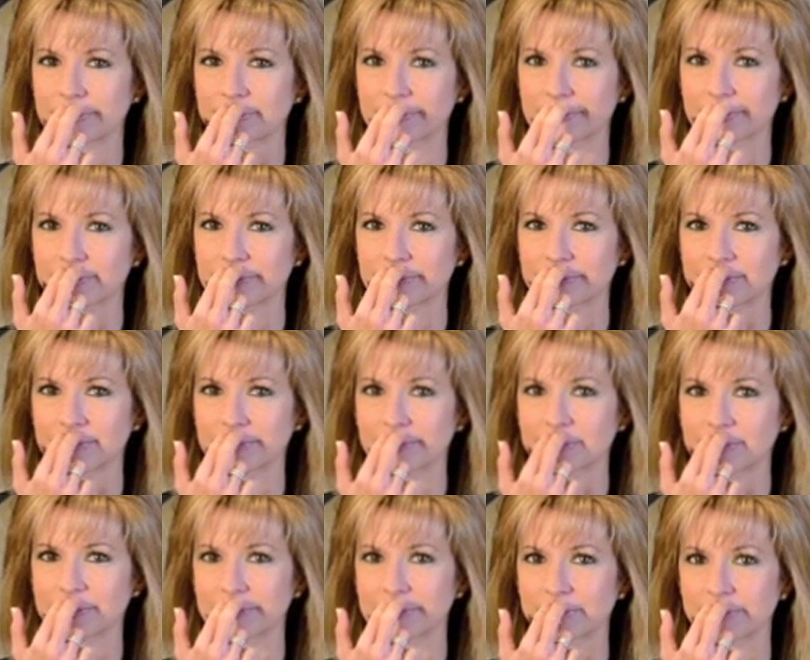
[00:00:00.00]
and your
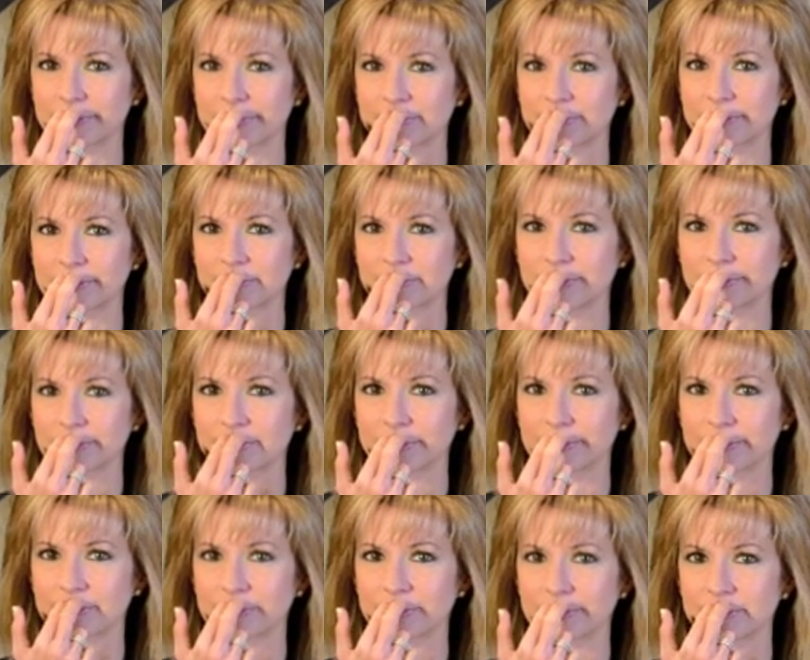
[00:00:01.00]
upper lip. It is
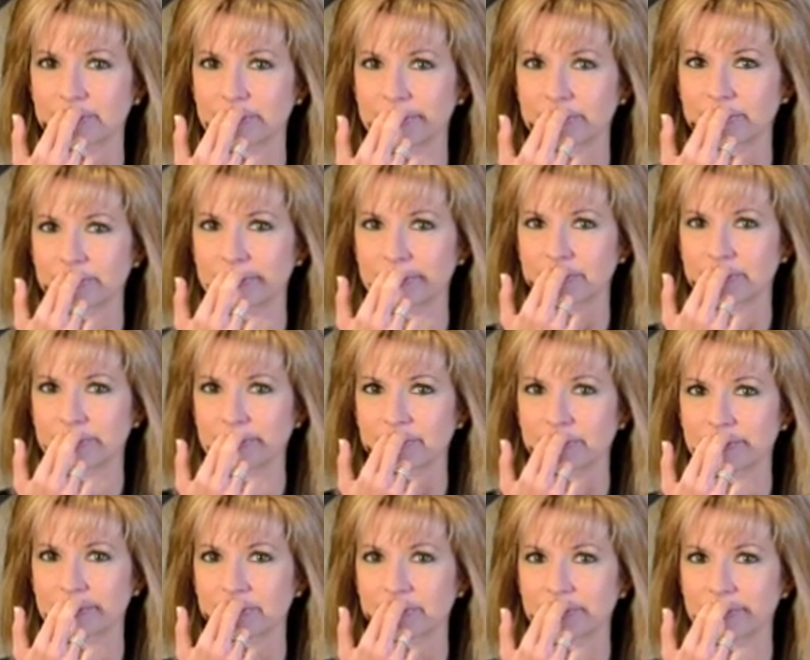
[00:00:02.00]
not directly under
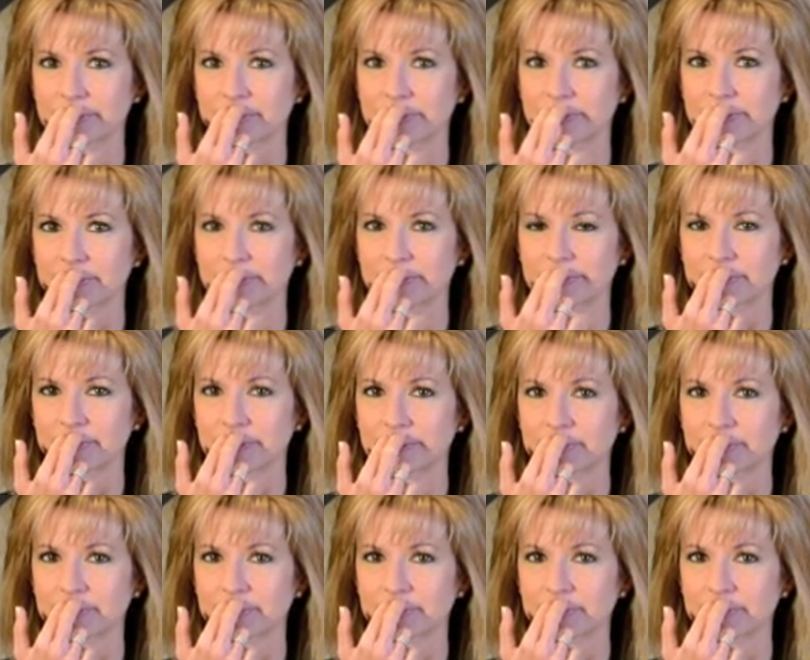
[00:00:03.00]
the nose. It is not